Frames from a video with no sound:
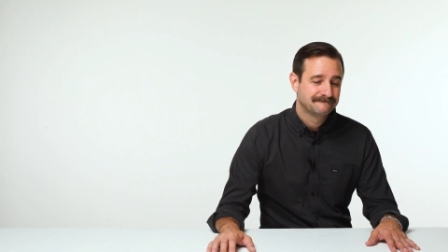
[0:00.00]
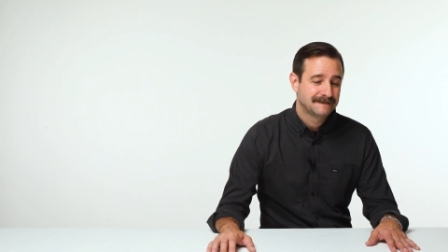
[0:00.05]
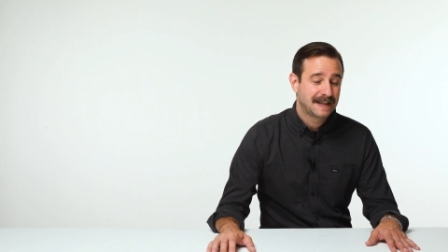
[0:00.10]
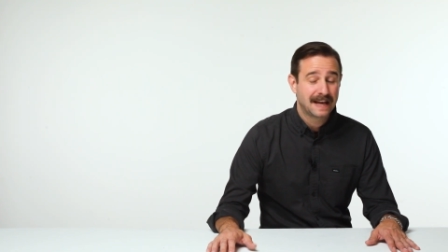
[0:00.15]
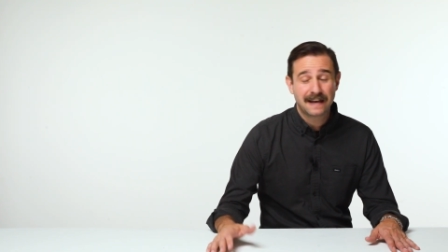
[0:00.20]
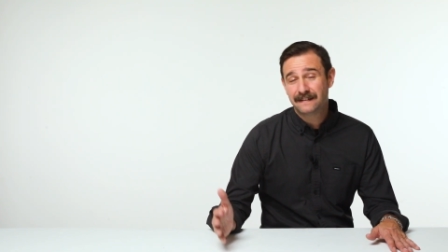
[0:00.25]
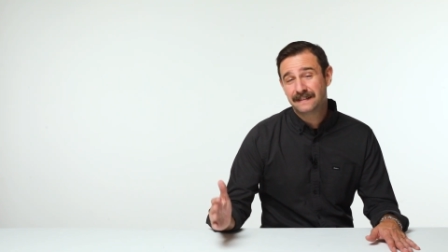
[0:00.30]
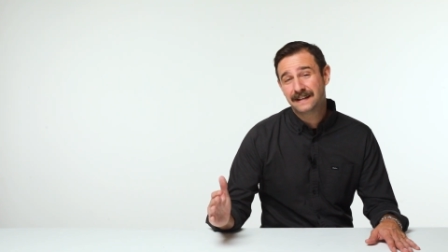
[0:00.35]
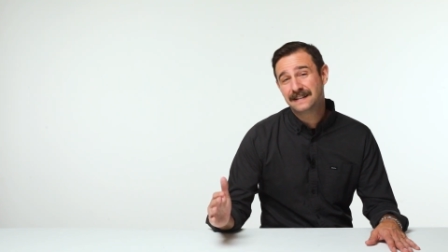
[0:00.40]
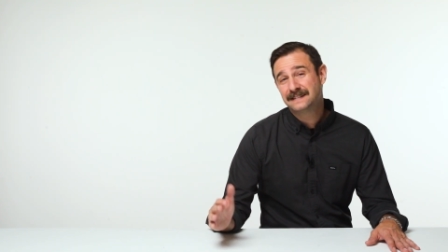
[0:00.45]

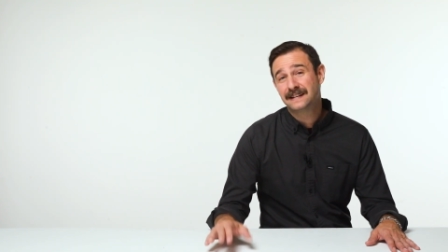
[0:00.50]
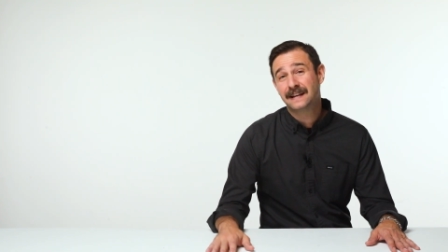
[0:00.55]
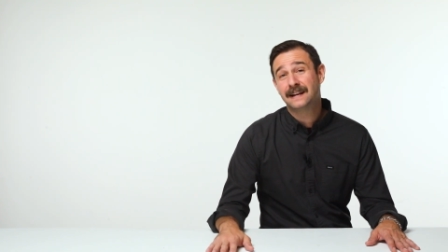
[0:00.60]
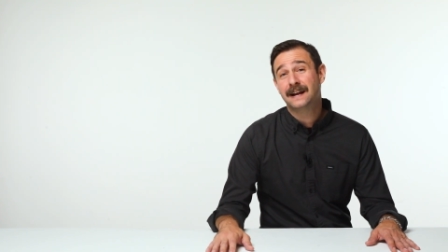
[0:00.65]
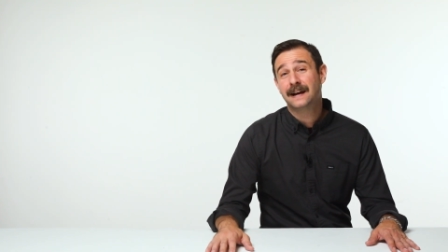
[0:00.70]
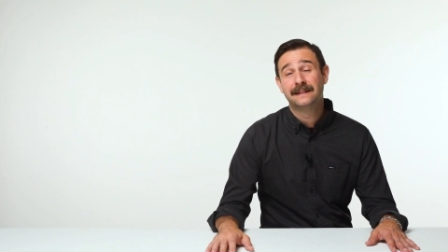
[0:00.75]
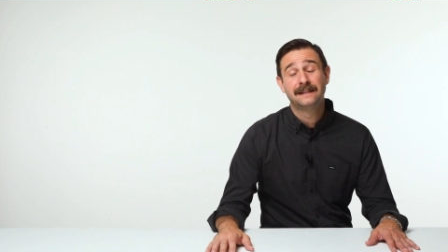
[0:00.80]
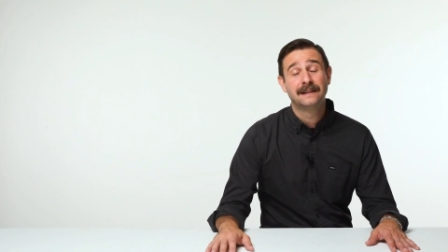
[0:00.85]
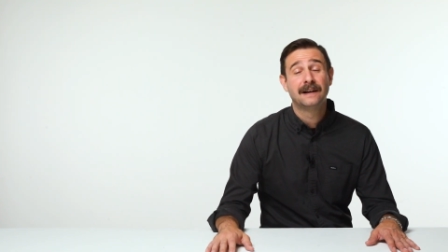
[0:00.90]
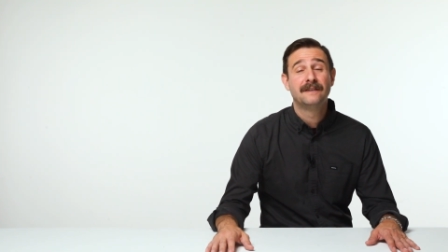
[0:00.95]
Yeah, that's it.
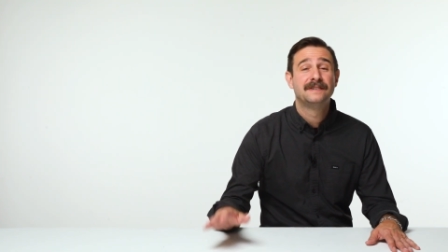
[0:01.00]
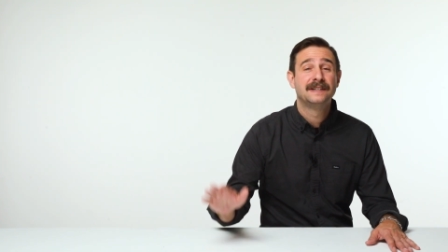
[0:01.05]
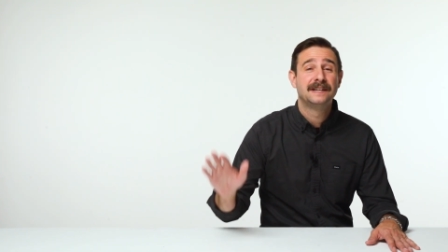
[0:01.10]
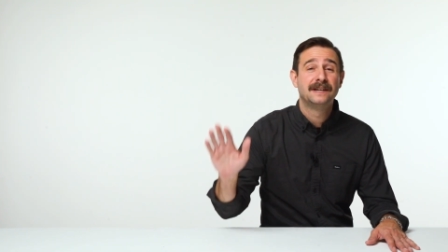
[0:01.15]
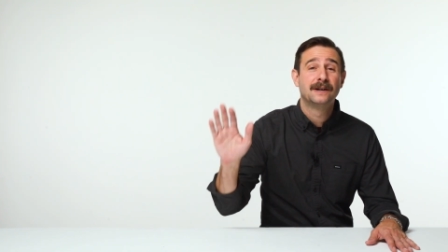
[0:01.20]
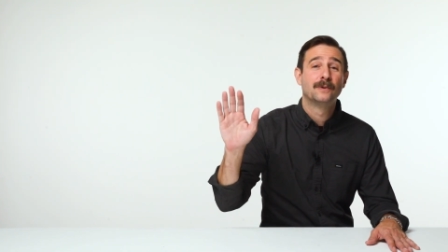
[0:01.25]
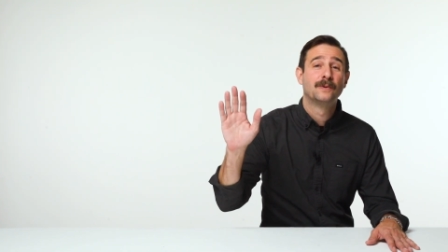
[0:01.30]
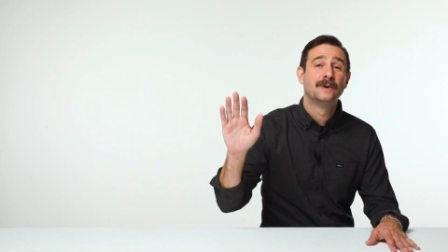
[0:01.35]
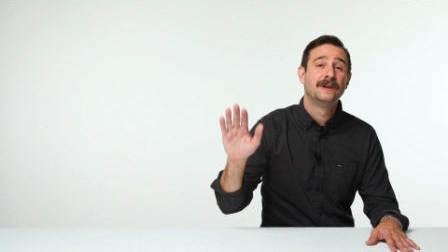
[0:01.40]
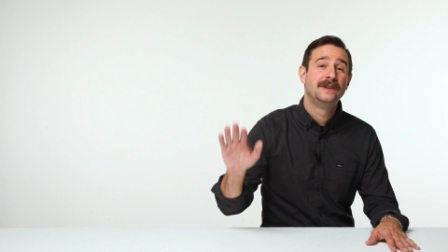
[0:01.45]
I'd love to
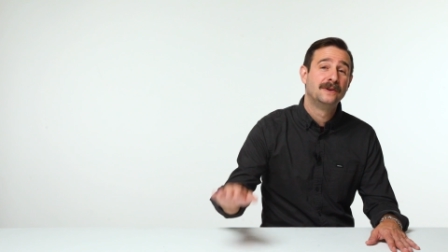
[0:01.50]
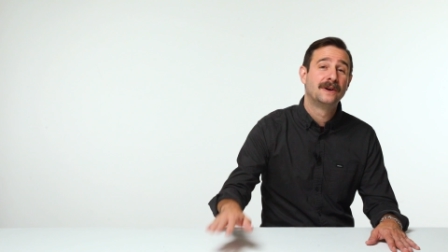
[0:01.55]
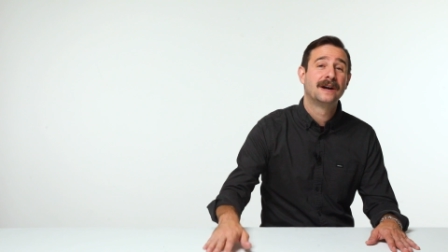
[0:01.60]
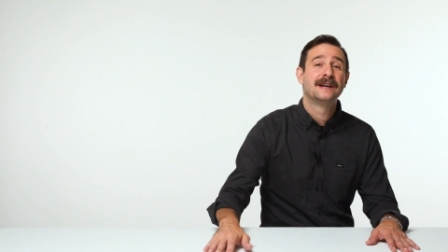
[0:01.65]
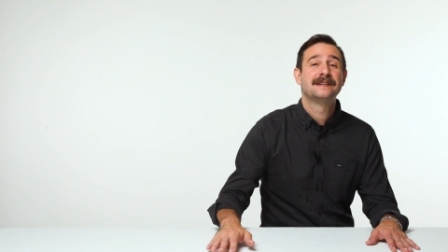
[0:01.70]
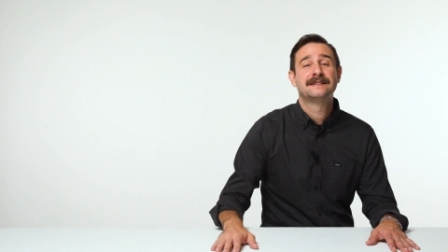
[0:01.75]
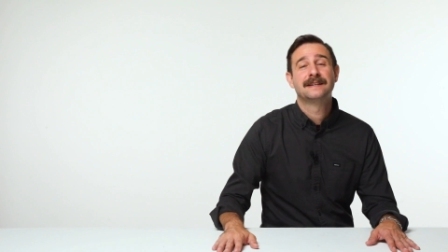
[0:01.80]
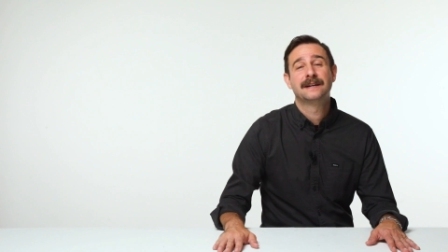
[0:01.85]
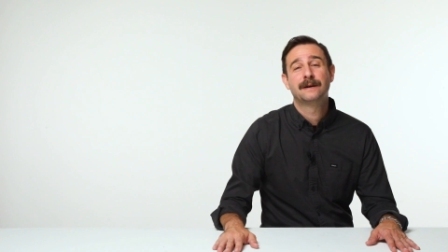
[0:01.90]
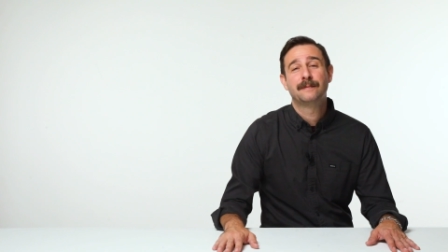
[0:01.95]
hear what you
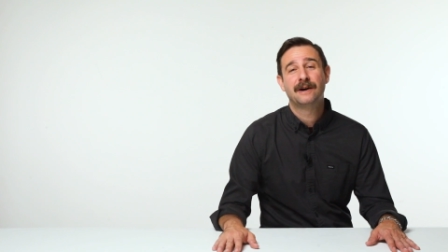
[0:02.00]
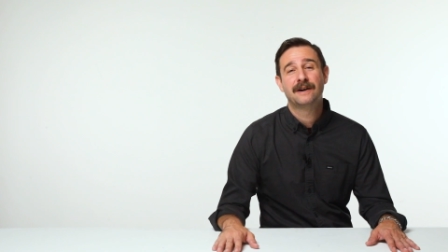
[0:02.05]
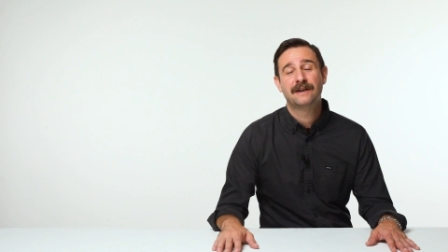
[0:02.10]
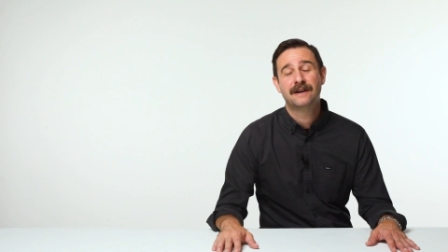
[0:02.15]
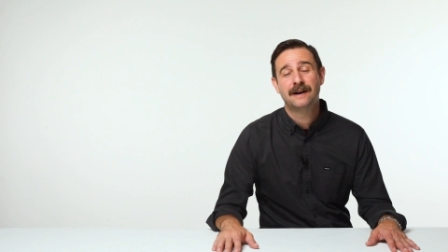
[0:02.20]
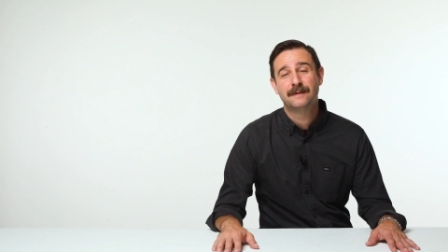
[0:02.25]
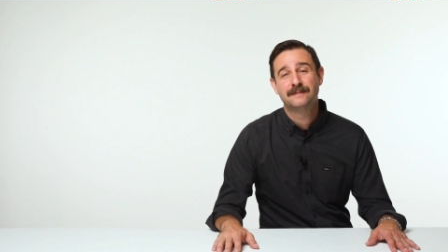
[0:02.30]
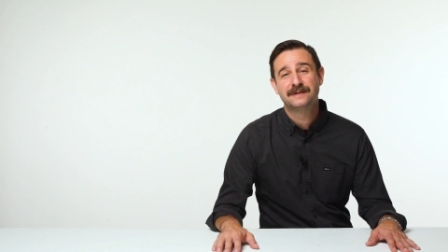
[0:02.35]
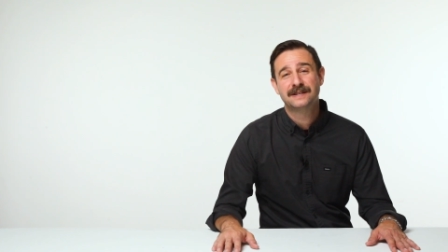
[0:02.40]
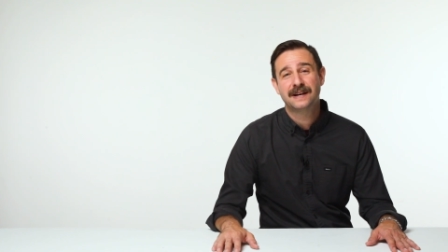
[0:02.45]
guys think about
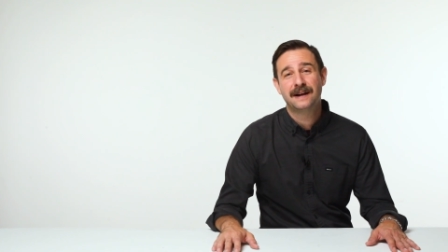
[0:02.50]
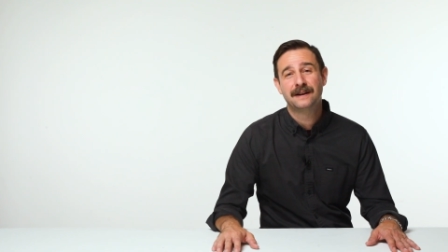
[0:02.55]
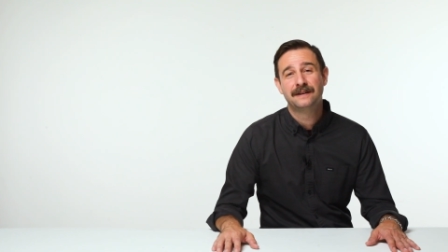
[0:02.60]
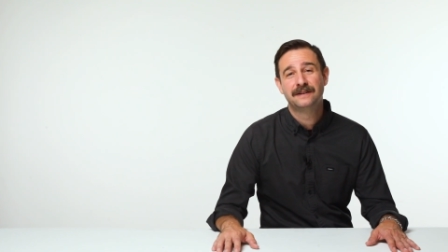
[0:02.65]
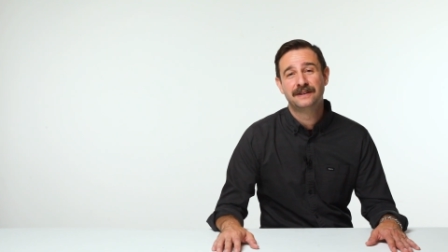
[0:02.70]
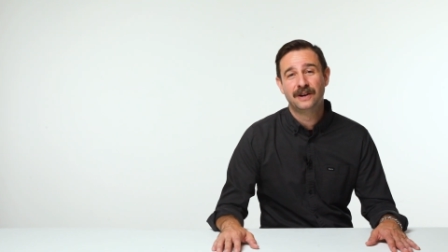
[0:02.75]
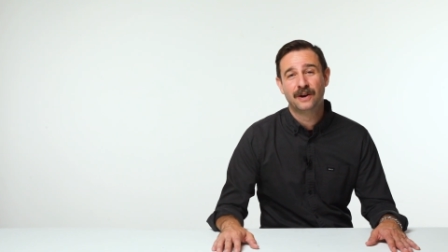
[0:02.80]
Khamzat.